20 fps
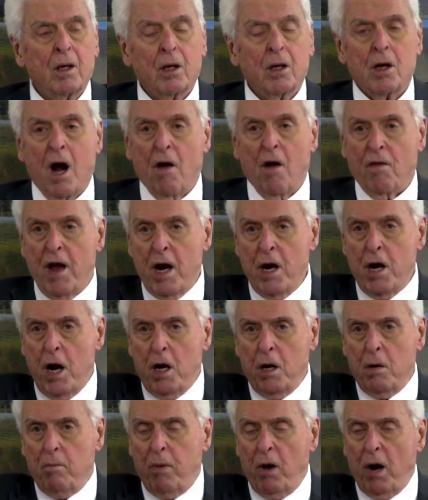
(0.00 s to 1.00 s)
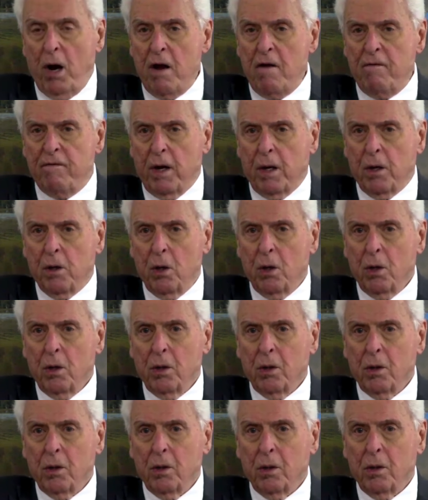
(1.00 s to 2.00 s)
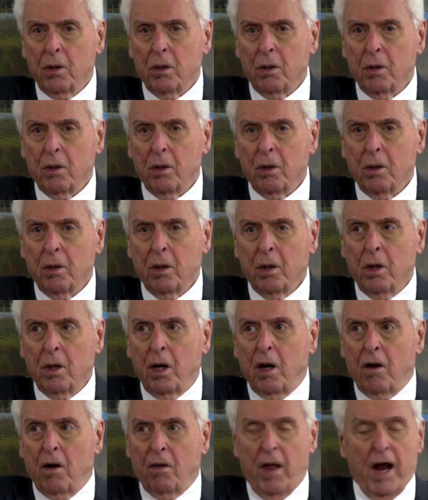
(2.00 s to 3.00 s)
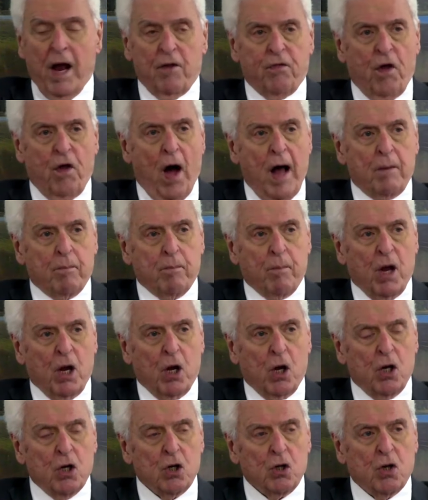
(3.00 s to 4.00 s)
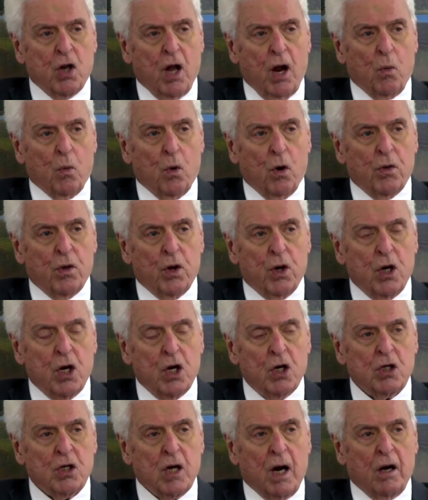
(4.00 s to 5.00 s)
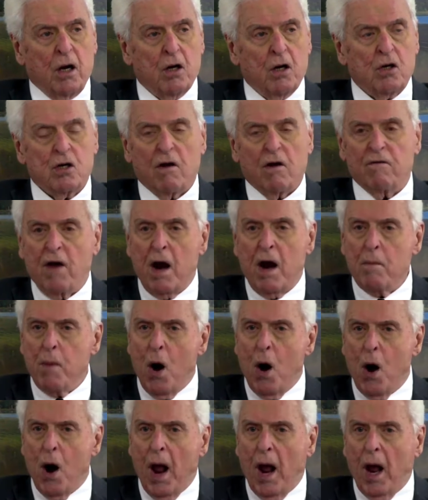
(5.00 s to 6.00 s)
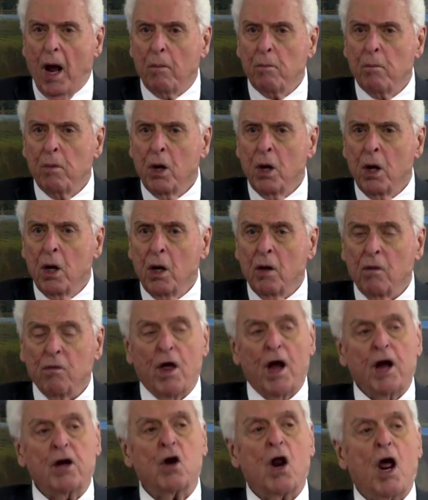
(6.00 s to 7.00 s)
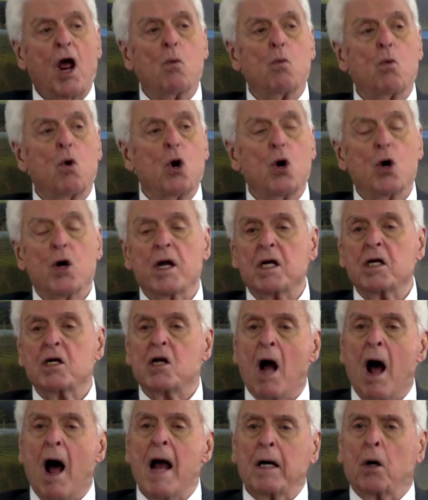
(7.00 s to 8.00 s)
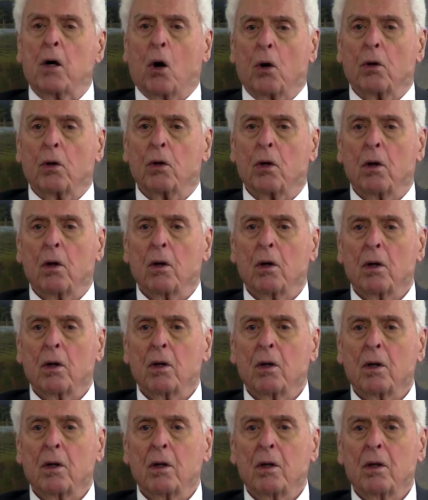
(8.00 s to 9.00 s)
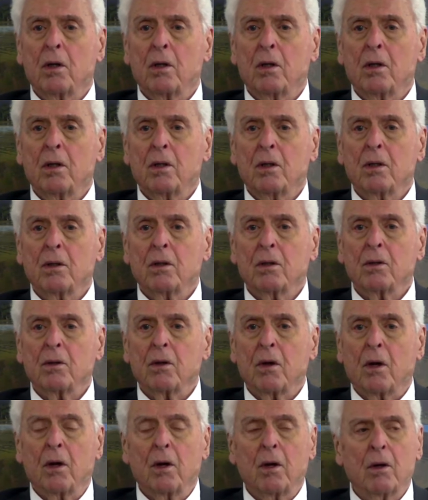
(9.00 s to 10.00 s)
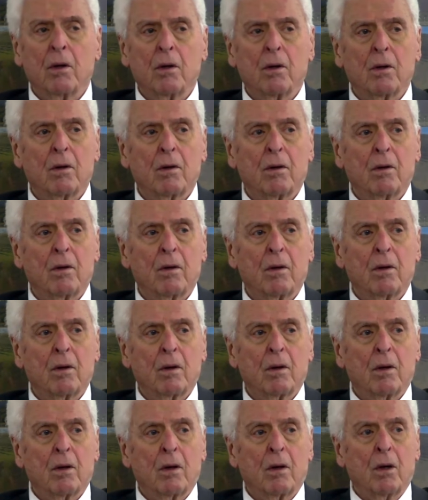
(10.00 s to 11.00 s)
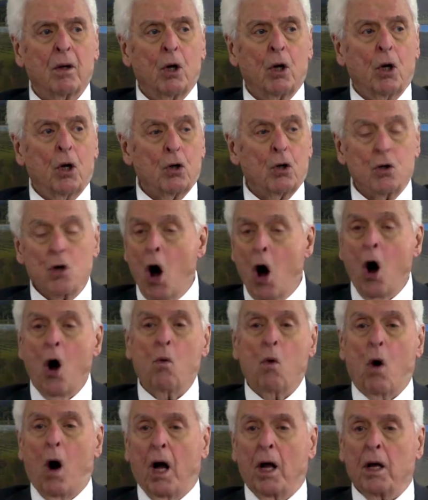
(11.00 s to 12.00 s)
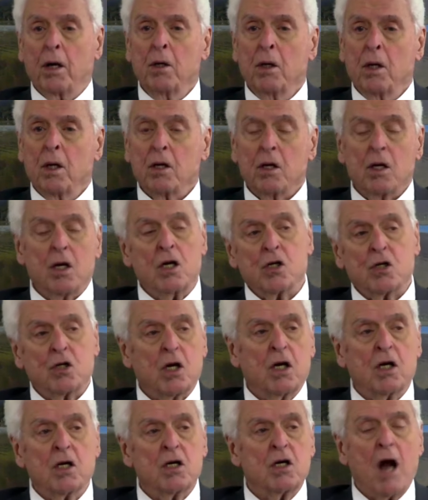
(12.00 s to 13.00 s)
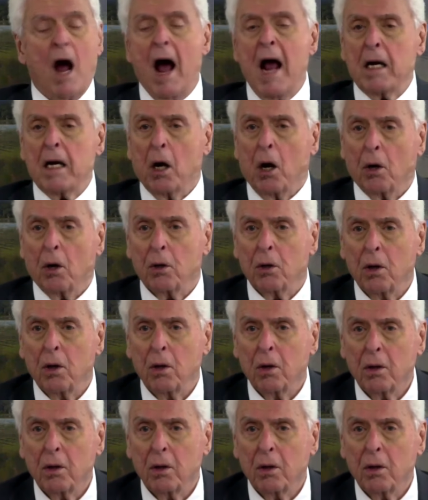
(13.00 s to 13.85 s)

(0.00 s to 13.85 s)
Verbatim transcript: Now, they didn't believe it. They thought because they were the descendants of Abraham that they were entitled. See? No one is entitled.